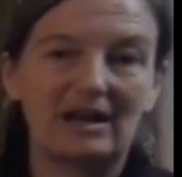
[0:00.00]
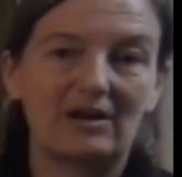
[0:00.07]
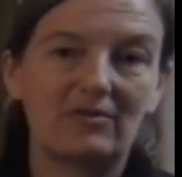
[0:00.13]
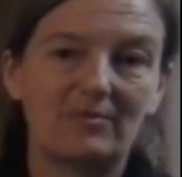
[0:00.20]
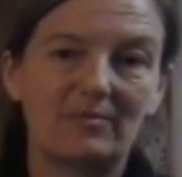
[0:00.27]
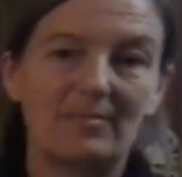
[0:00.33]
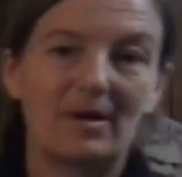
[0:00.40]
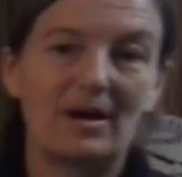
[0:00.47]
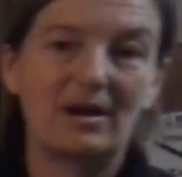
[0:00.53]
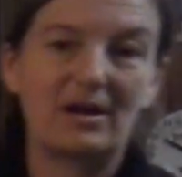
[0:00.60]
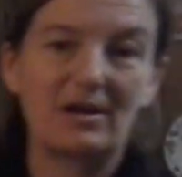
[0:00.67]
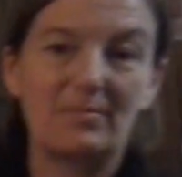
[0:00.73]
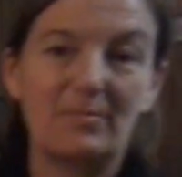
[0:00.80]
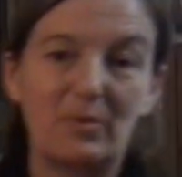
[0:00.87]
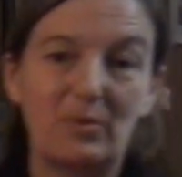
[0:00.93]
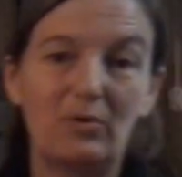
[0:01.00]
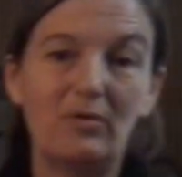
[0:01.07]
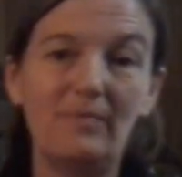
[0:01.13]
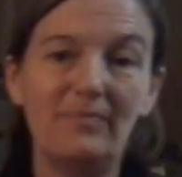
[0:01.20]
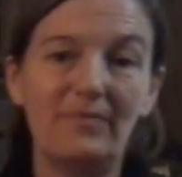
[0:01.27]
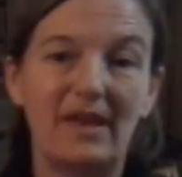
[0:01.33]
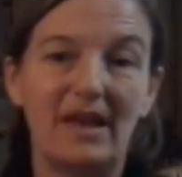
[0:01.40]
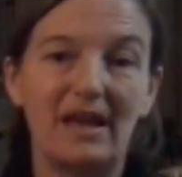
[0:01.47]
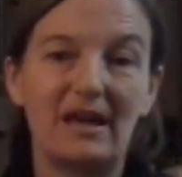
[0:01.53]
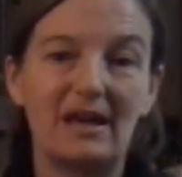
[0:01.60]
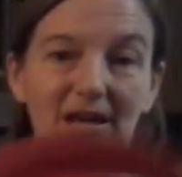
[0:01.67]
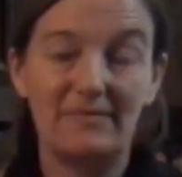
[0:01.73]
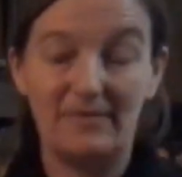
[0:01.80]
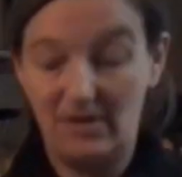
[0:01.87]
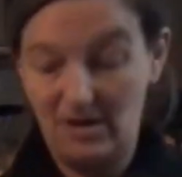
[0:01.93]
out my bowl, and
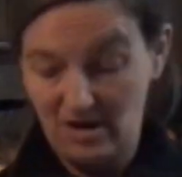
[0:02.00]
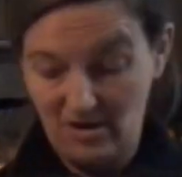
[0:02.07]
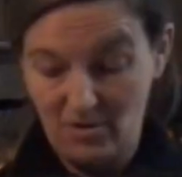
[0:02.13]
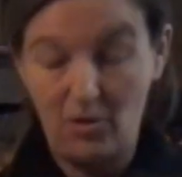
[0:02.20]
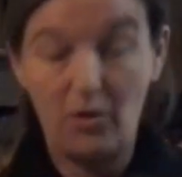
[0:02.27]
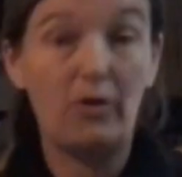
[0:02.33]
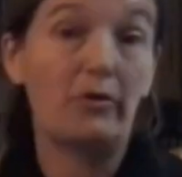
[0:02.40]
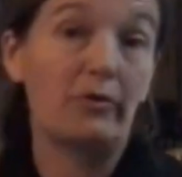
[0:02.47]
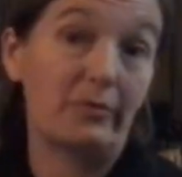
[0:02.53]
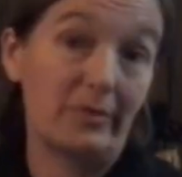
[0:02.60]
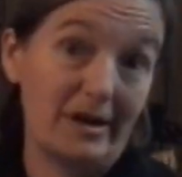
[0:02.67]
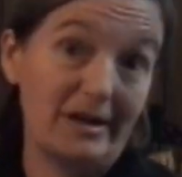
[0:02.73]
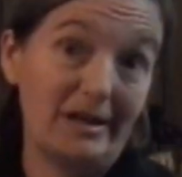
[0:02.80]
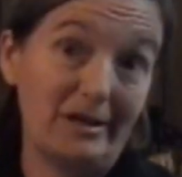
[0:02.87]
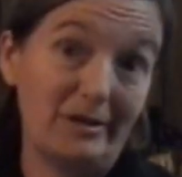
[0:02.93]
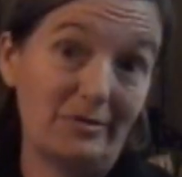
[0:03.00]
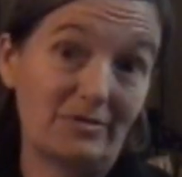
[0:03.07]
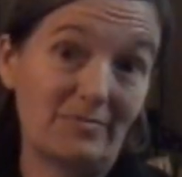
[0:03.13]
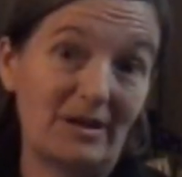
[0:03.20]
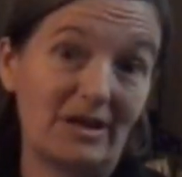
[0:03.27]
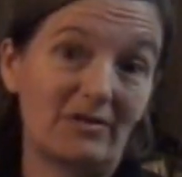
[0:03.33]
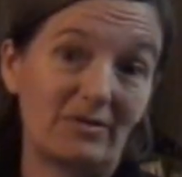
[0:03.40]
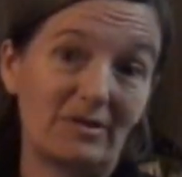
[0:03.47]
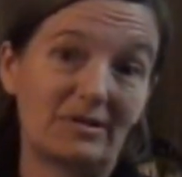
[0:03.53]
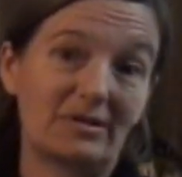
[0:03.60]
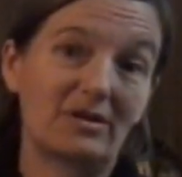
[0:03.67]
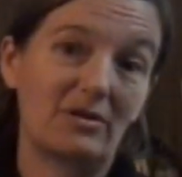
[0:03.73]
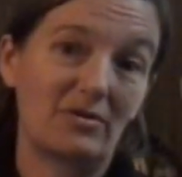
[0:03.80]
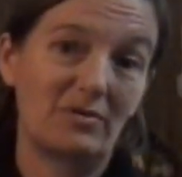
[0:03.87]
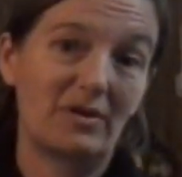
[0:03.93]
I've already used my
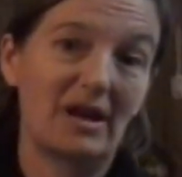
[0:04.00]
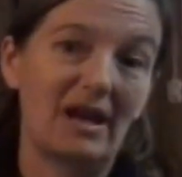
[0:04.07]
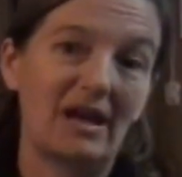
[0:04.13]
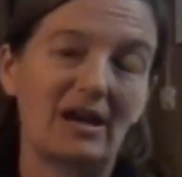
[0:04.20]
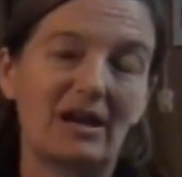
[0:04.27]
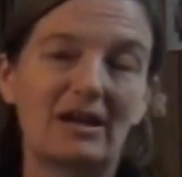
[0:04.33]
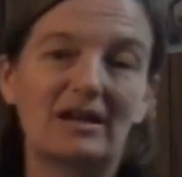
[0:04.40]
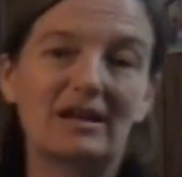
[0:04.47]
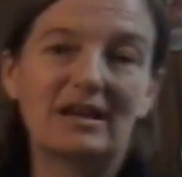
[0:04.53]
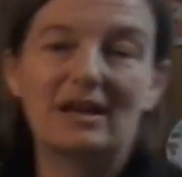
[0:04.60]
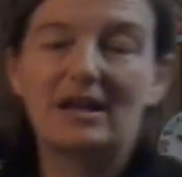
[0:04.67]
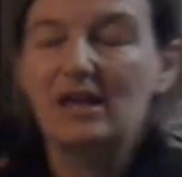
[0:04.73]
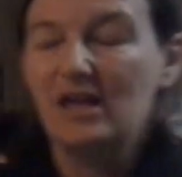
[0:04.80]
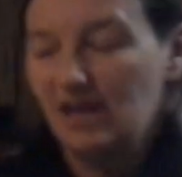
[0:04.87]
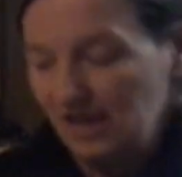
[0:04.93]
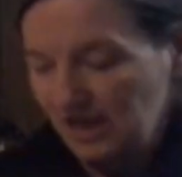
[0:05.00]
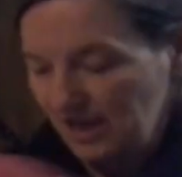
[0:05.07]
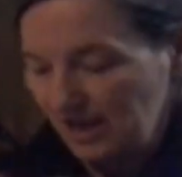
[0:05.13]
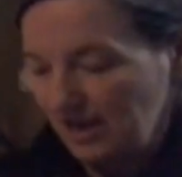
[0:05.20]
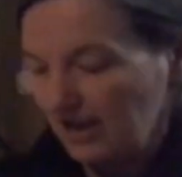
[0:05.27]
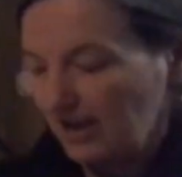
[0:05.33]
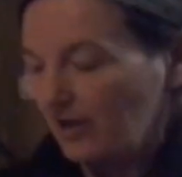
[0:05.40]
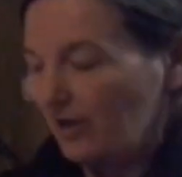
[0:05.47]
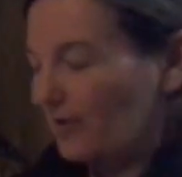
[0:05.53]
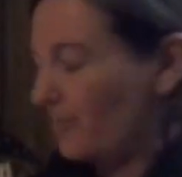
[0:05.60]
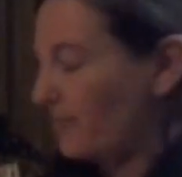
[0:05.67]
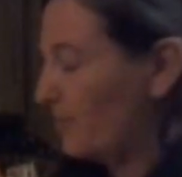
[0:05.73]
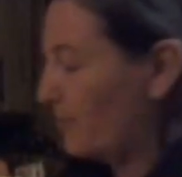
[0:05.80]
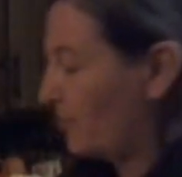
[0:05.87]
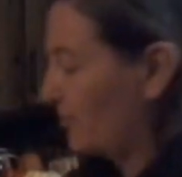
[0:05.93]
Crisco and
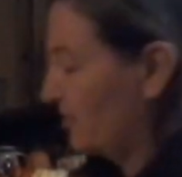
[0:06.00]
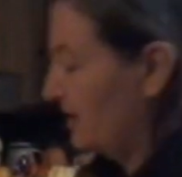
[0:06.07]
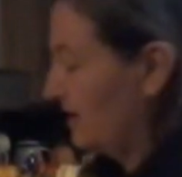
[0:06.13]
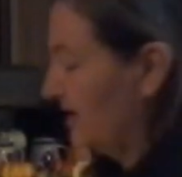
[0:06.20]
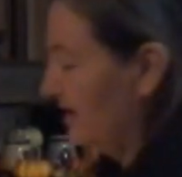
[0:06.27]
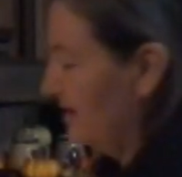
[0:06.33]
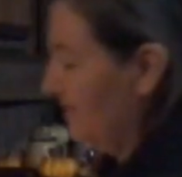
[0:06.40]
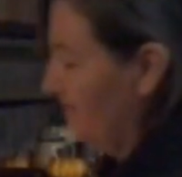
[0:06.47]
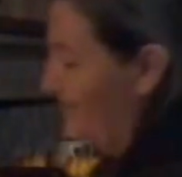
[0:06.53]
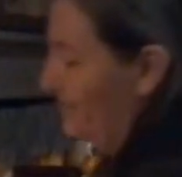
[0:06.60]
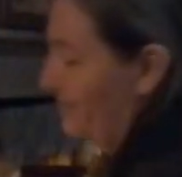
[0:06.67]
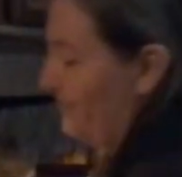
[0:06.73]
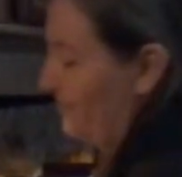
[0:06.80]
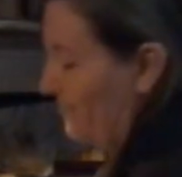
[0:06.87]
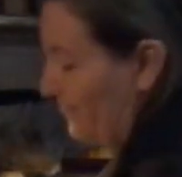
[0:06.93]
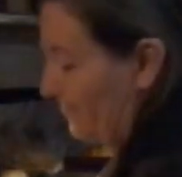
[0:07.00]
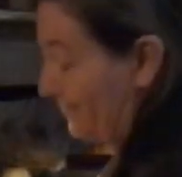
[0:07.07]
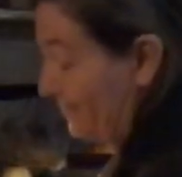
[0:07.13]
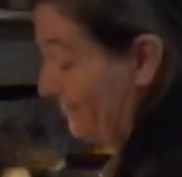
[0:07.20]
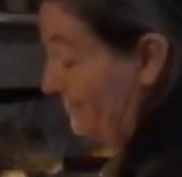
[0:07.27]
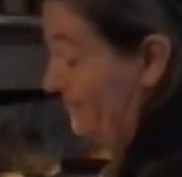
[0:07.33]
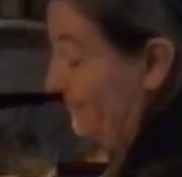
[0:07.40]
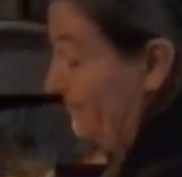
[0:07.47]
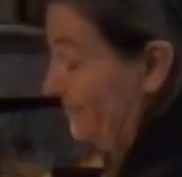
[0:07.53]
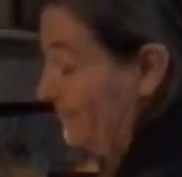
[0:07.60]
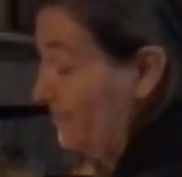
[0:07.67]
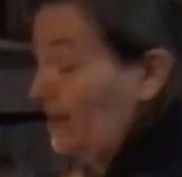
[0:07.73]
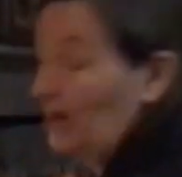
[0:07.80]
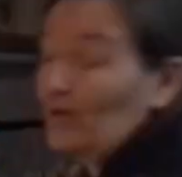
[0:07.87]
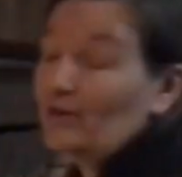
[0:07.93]

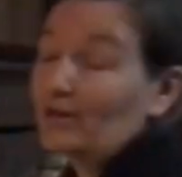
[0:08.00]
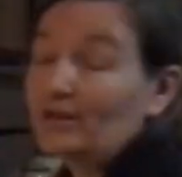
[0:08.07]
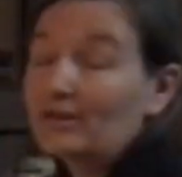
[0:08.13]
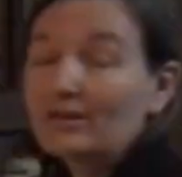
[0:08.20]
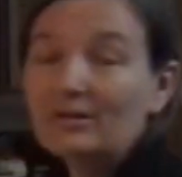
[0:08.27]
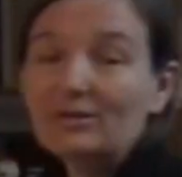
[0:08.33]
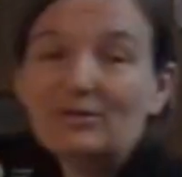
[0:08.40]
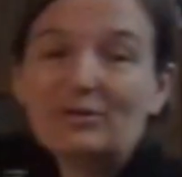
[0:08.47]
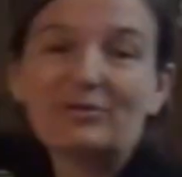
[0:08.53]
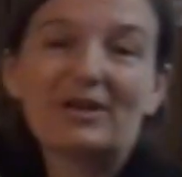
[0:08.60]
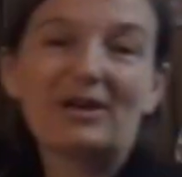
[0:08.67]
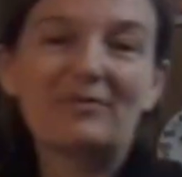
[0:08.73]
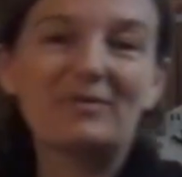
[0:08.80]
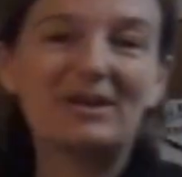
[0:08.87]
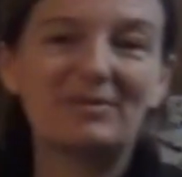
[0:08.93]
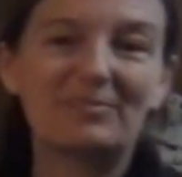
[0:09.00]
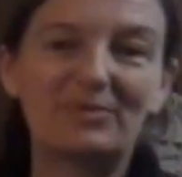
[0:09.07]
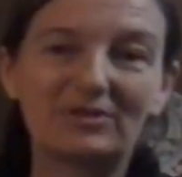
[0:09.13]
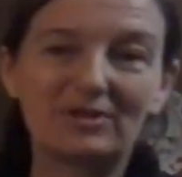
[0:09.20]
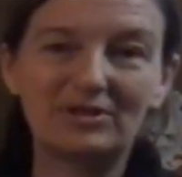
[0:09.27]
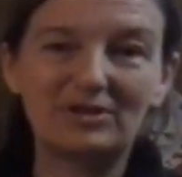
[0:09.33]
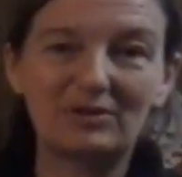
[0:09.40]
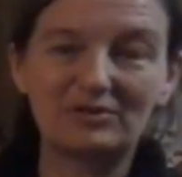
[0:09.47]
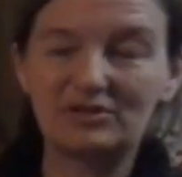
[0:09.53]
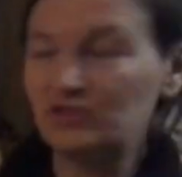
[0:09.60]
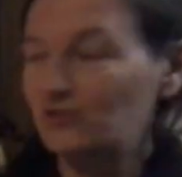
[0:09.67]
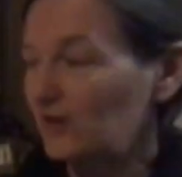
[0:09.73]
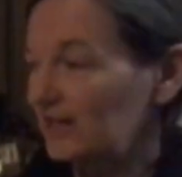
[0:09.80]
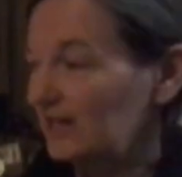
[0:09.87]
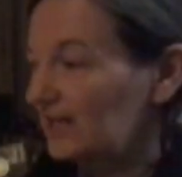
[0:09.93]
pre-prepared it so that we can put the dough
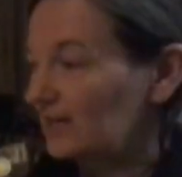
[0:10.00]
straight